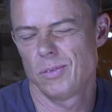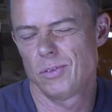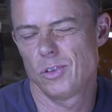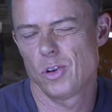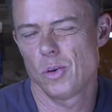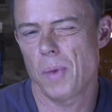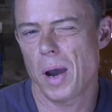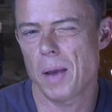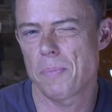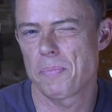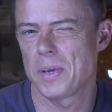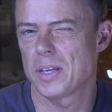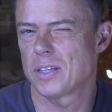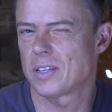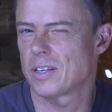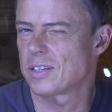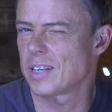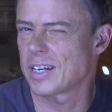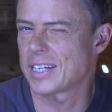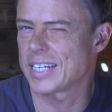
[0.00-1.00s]
you might be
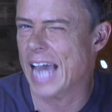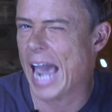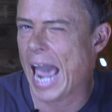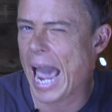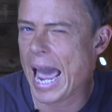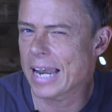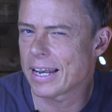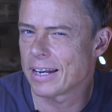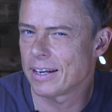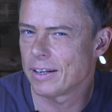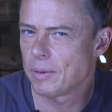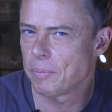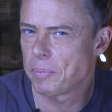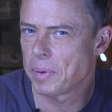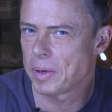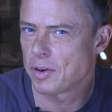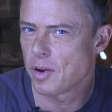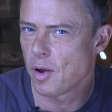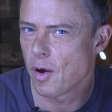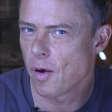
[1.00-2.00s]
just a tad little
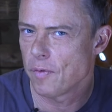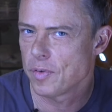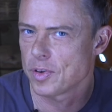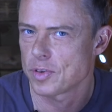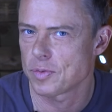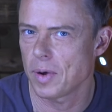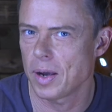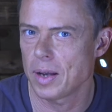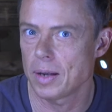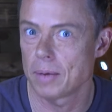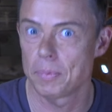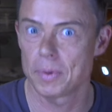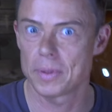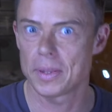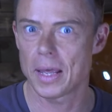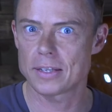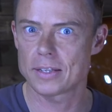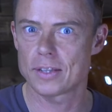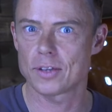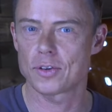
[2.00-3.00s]
bit nervous, right? But
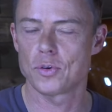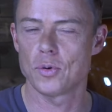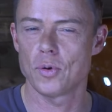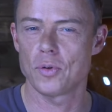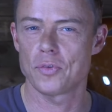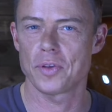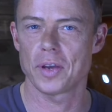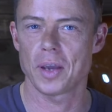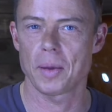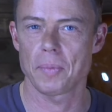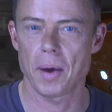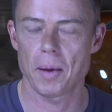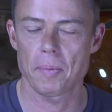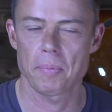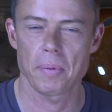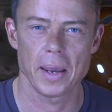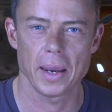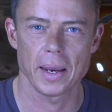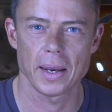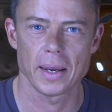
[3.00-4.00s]
that's the cool thing about
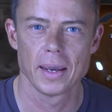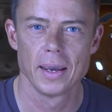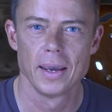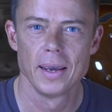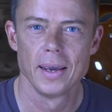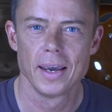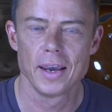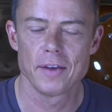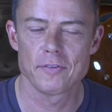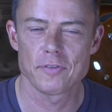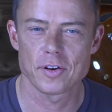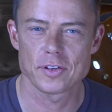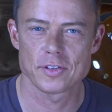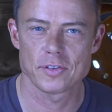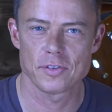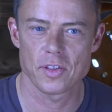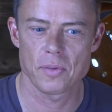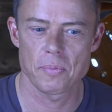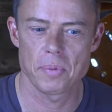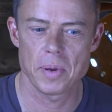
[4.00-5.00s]
playing in front
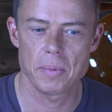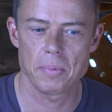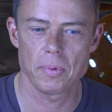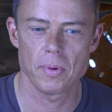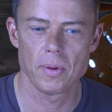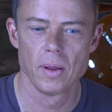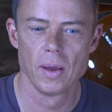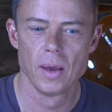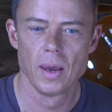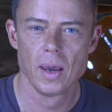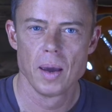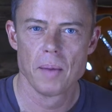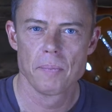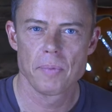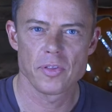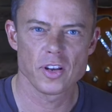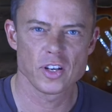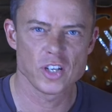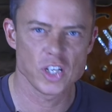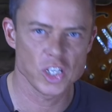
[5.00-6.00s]
of other people.
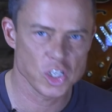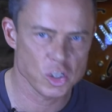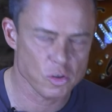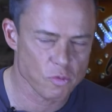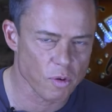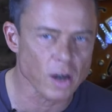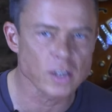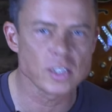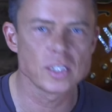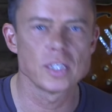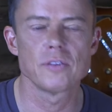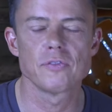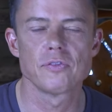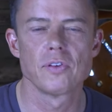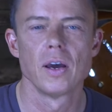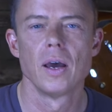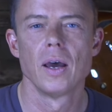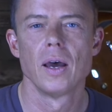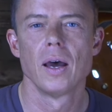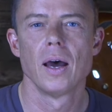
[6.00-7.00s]
But the destructive,
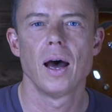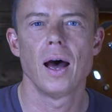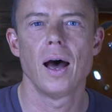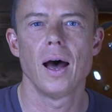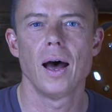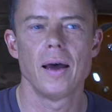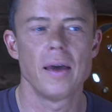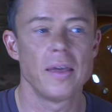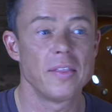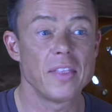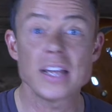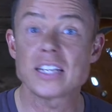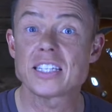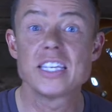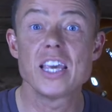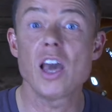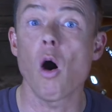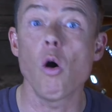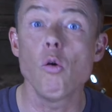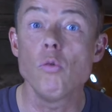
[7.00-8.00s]
and that's
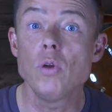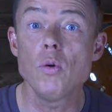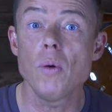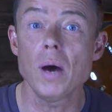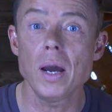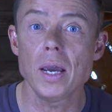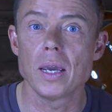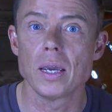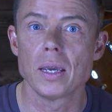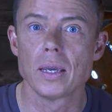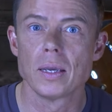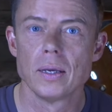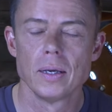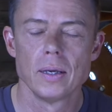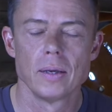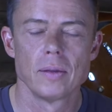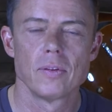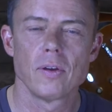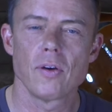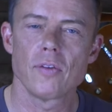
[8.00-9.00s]
the only way.
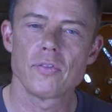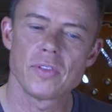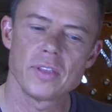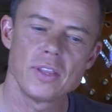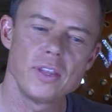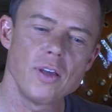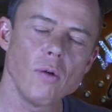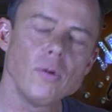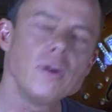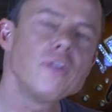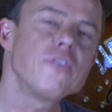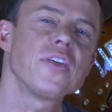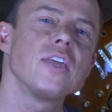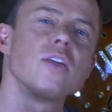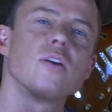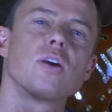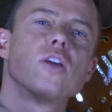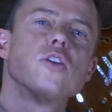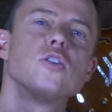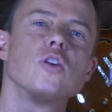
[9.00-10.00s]
The only
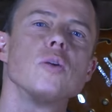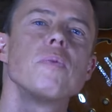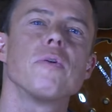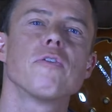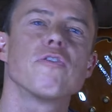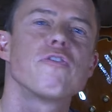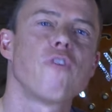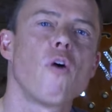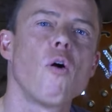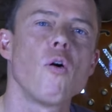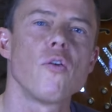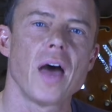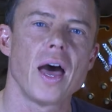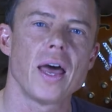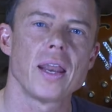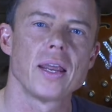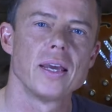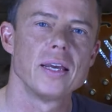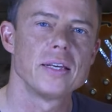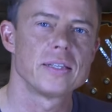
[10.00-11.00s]
thing you can do before
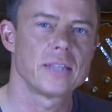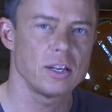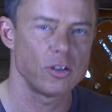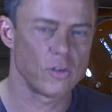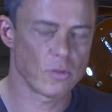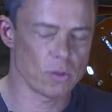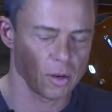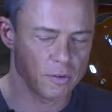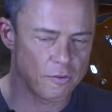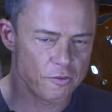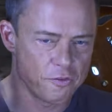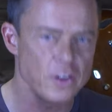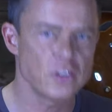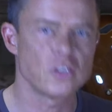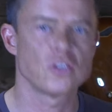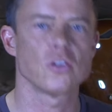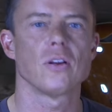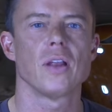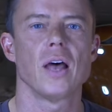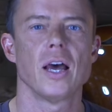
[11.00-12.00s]
that is that you can
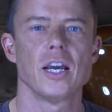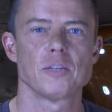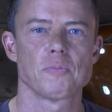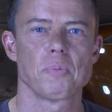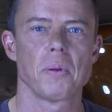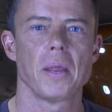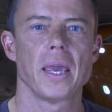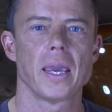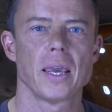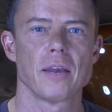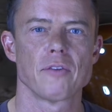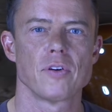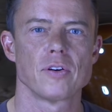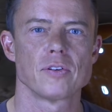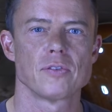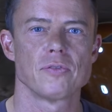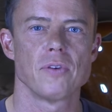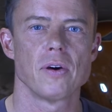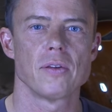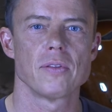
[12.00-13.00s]
visualize playing in
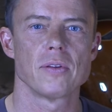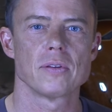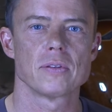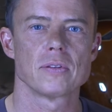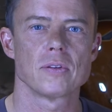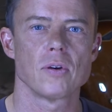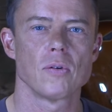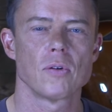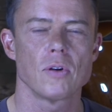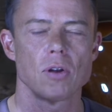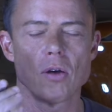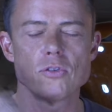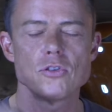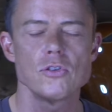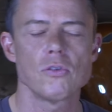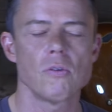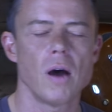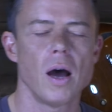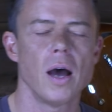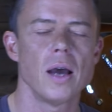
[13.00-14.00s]
front of others. So
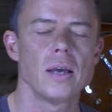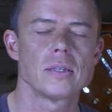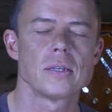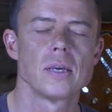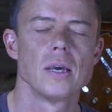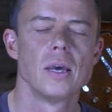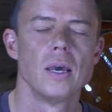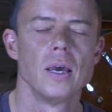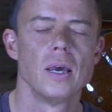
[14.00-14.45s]
close your eyes,